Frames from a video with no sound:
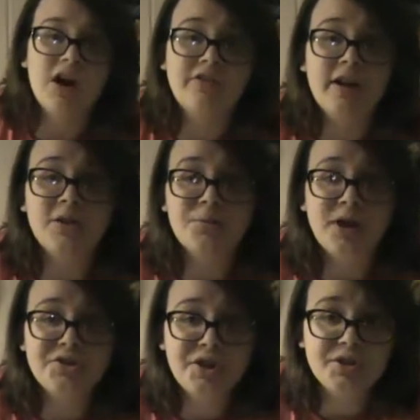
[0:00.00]
Our final
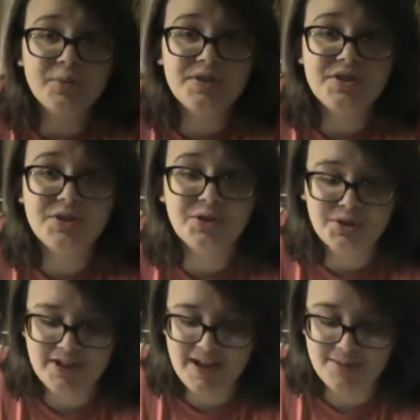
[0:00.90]
project was to
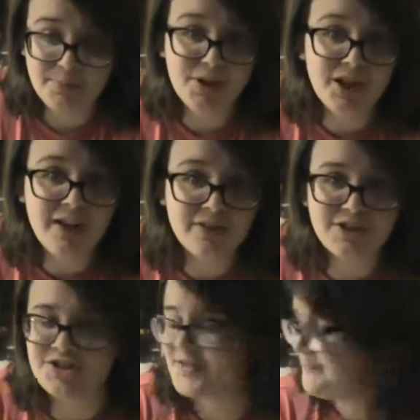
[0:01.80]
create book
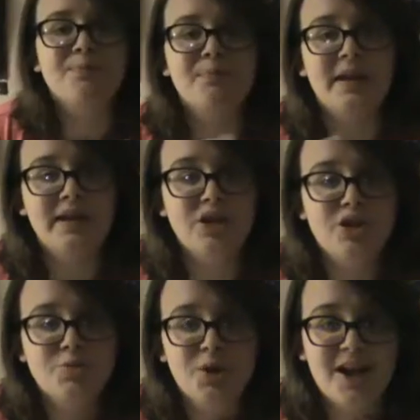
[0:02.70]
covers. Being the
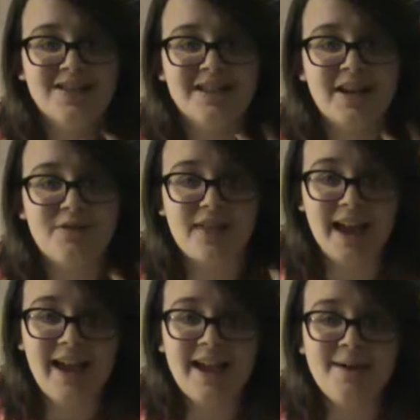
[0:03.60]
huge procrastinator that
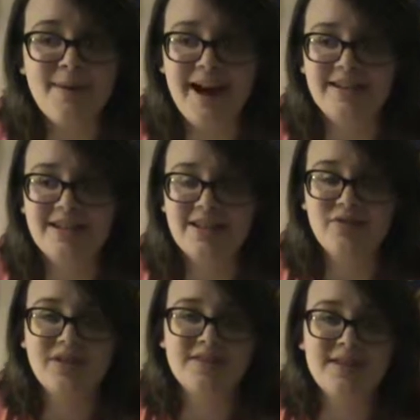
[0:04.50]
I am, I didn't
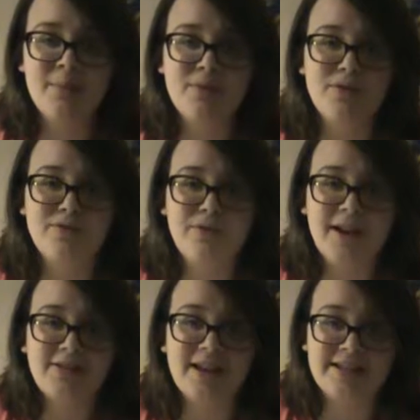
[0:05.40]
even assemble the
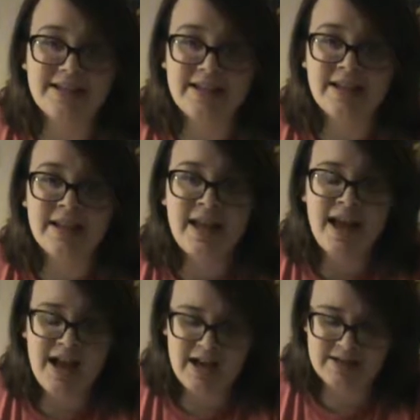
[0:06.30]
final idea
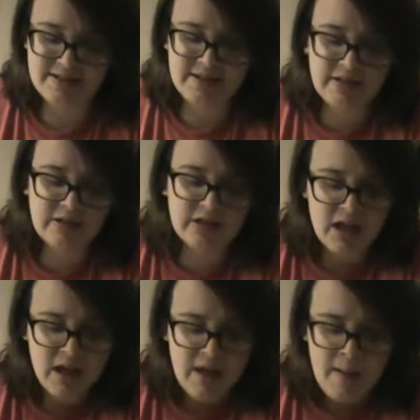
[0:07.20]

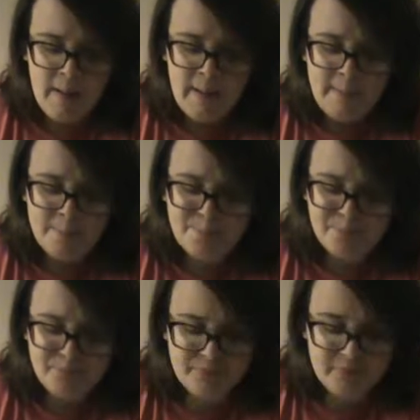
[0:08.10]
until
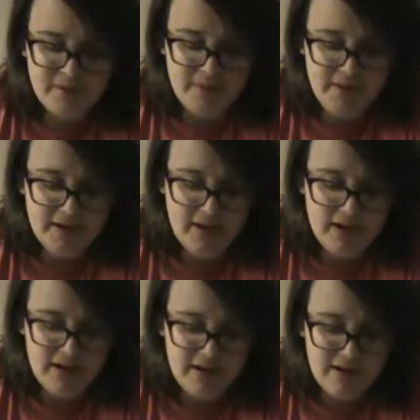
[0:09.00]
maybe
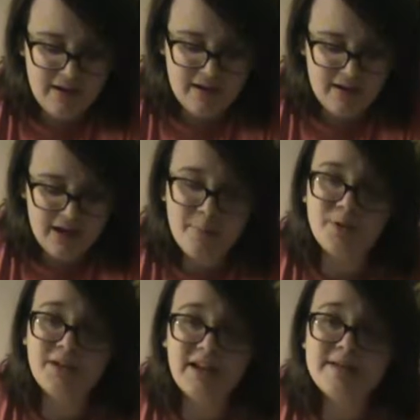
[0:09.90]
a
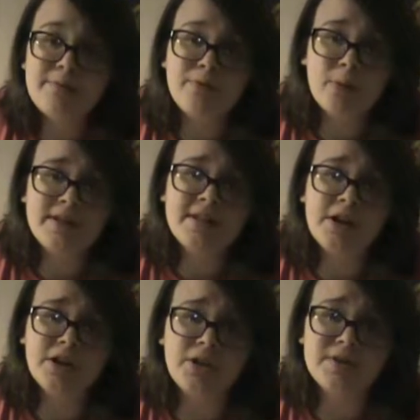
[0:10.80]
couple of days before we
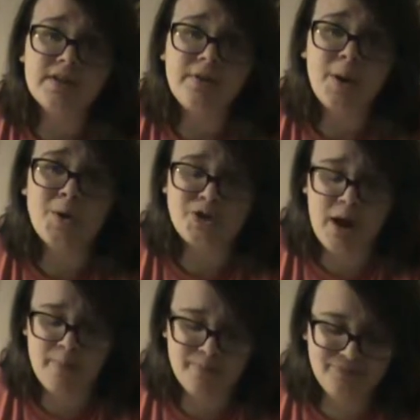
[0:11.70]
started using Photoshop.